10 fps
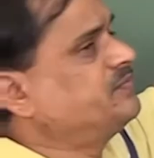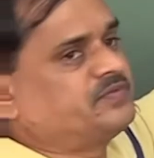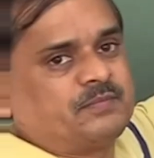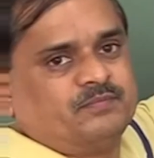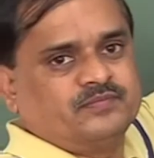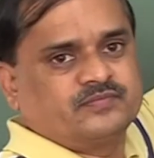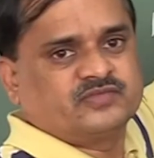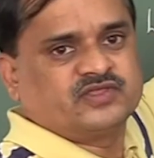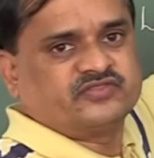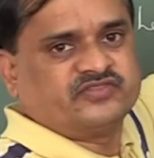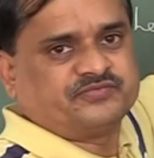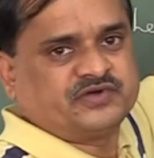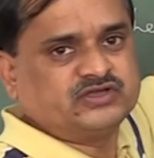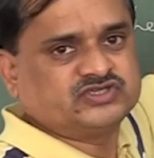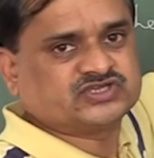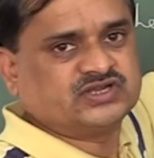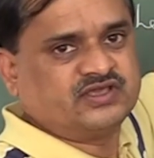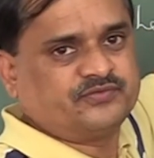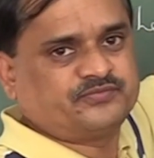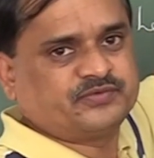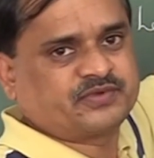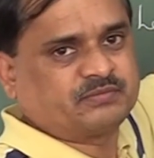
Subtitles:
from the function f